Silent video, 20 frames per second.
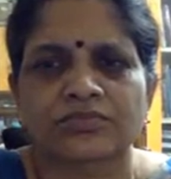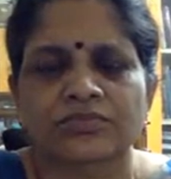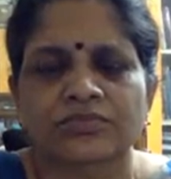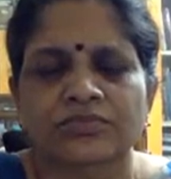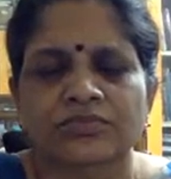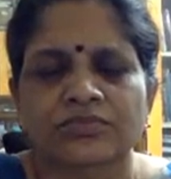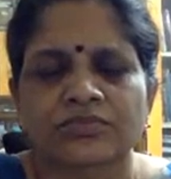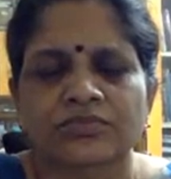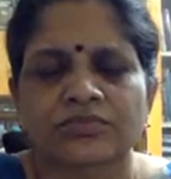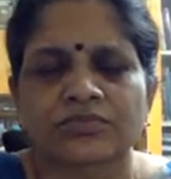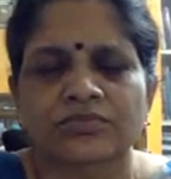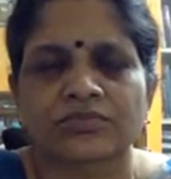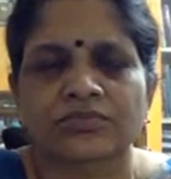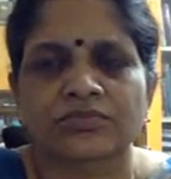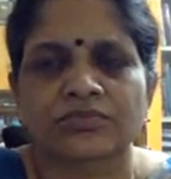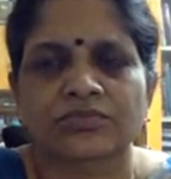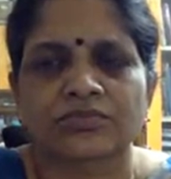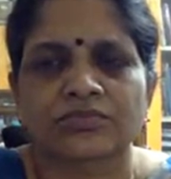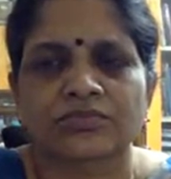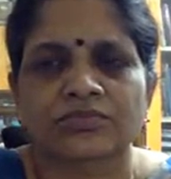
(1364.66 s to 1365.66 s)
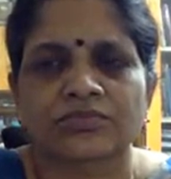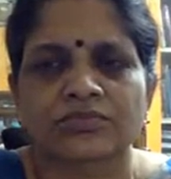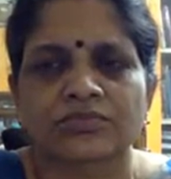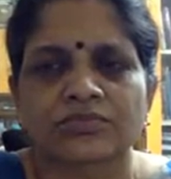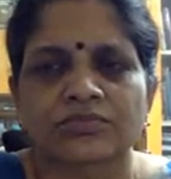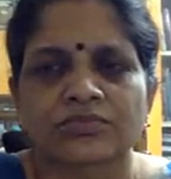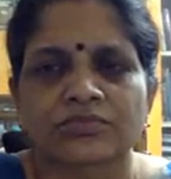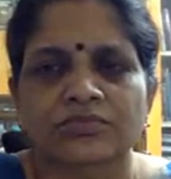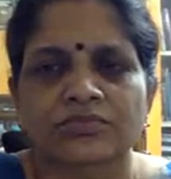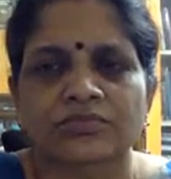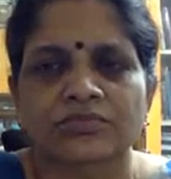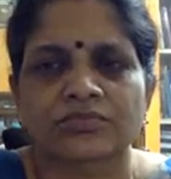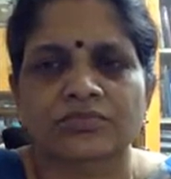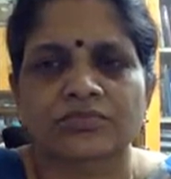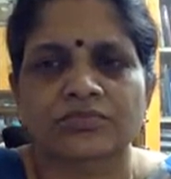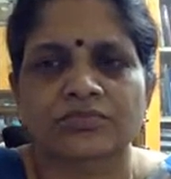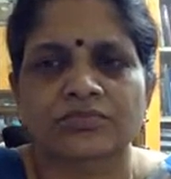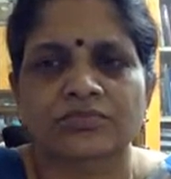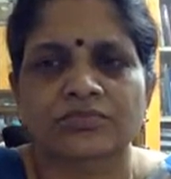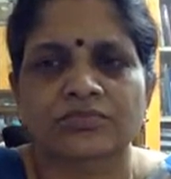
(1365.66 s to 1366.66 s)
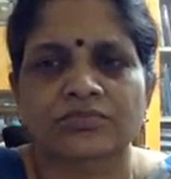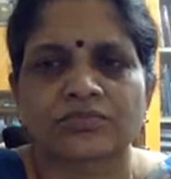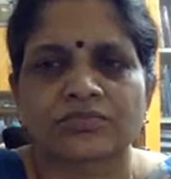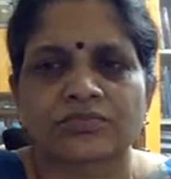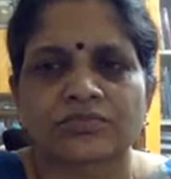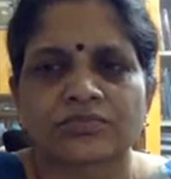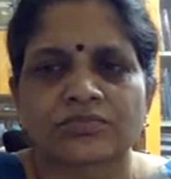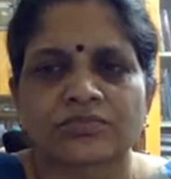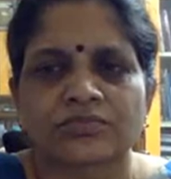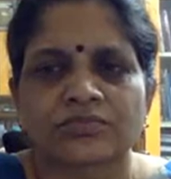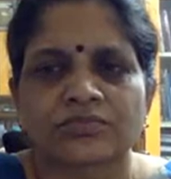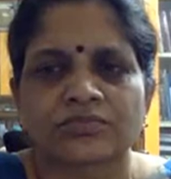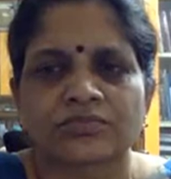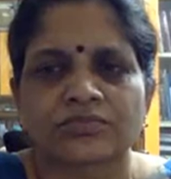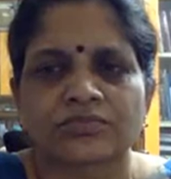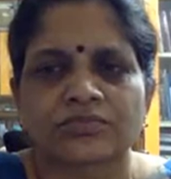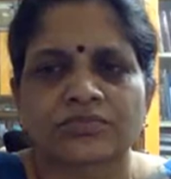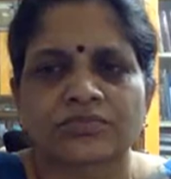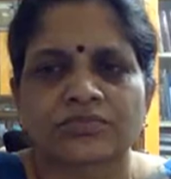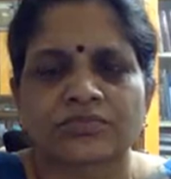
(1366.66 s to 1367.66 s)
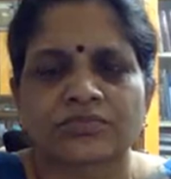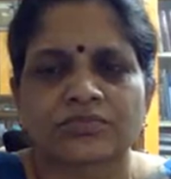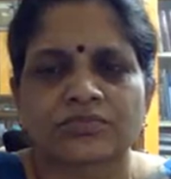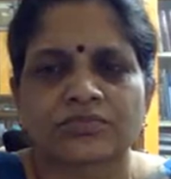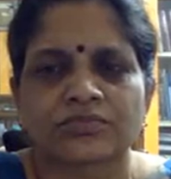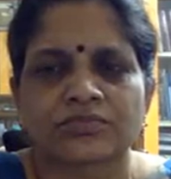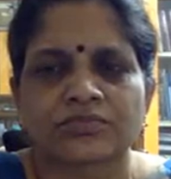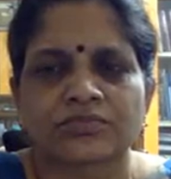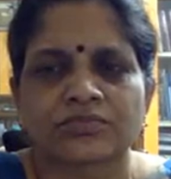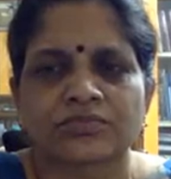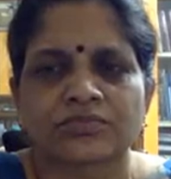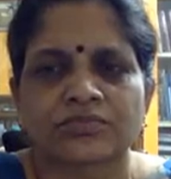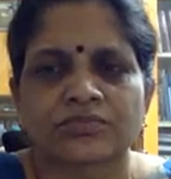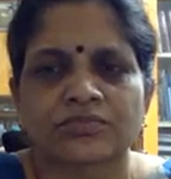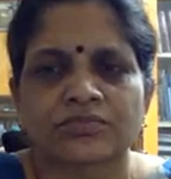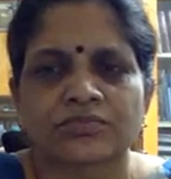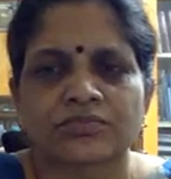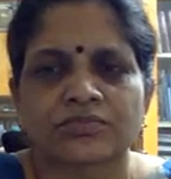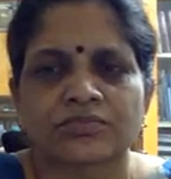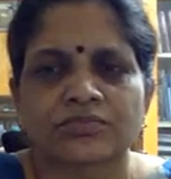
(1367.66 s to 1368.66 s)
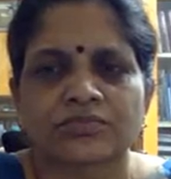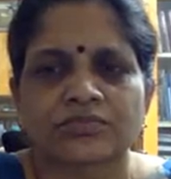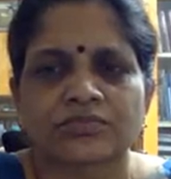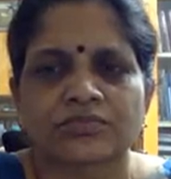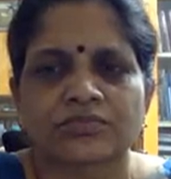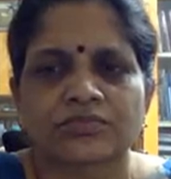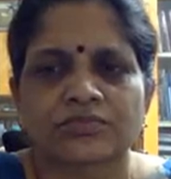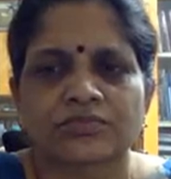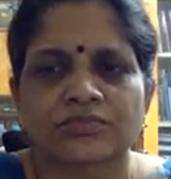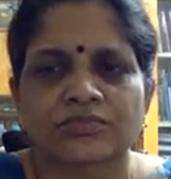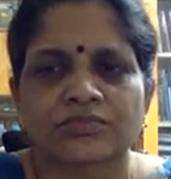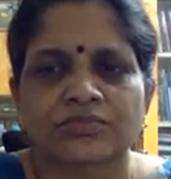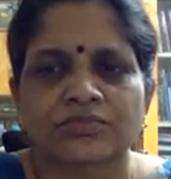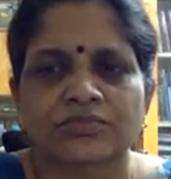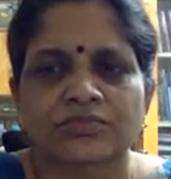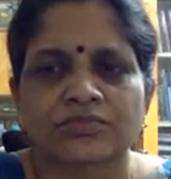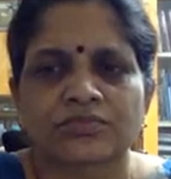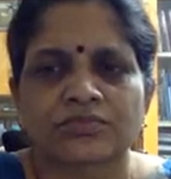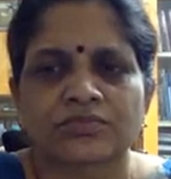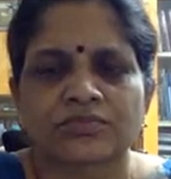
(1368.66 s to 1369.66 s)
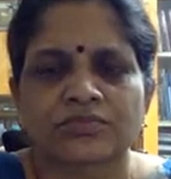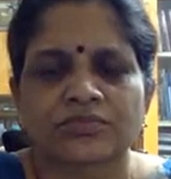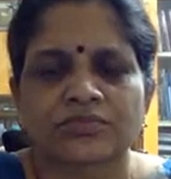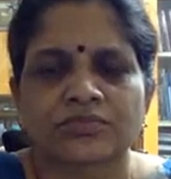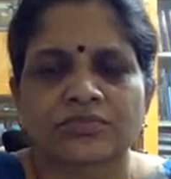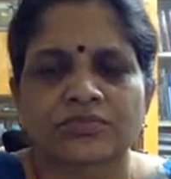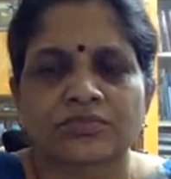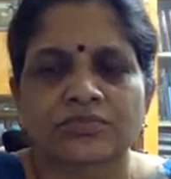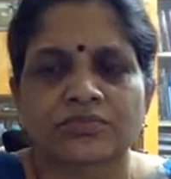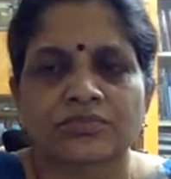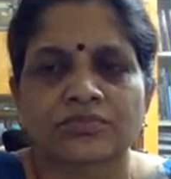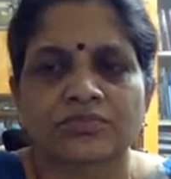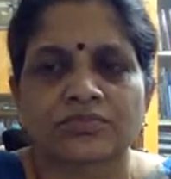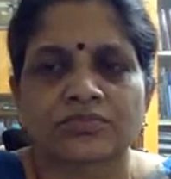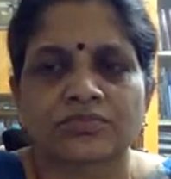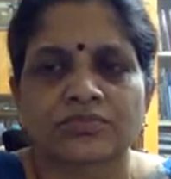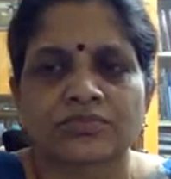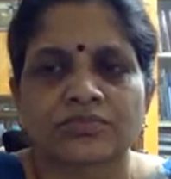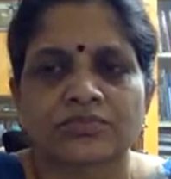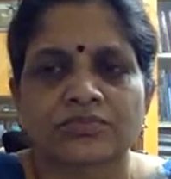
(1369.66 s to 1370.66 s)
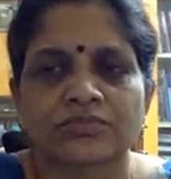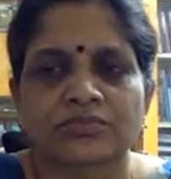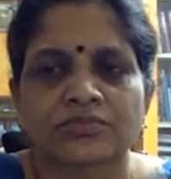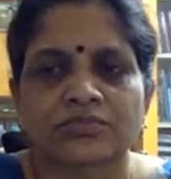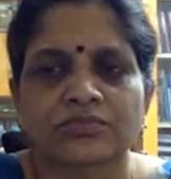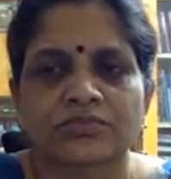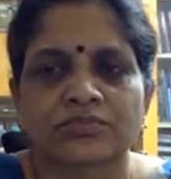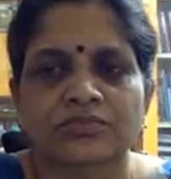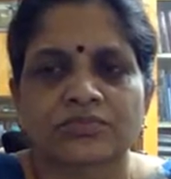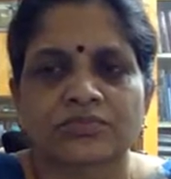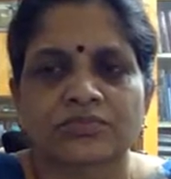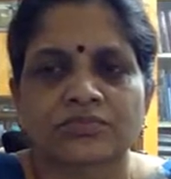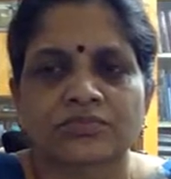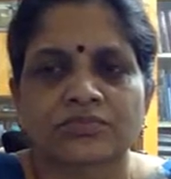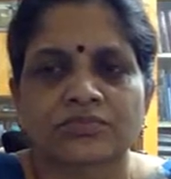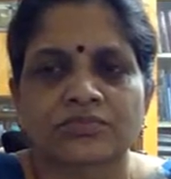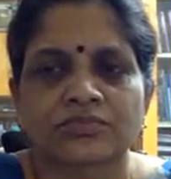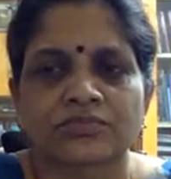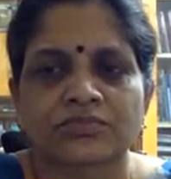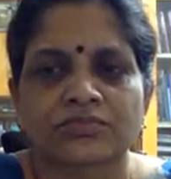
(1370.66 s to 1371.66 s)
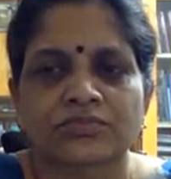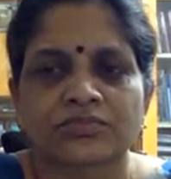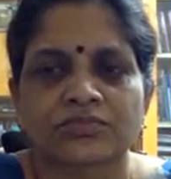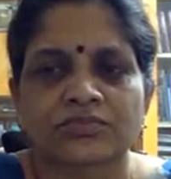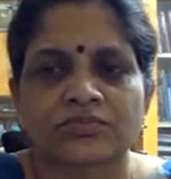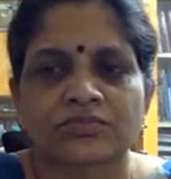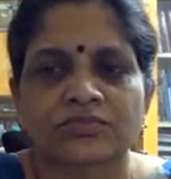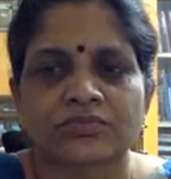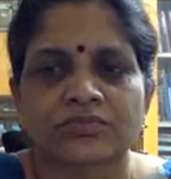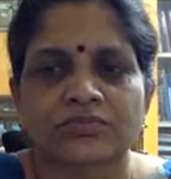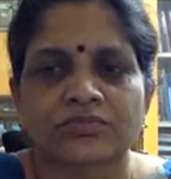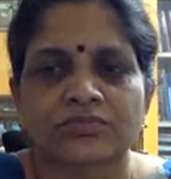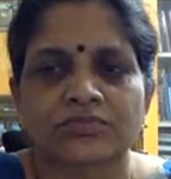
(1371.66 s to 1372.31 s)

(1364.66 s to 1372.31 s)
This person isn't speaking.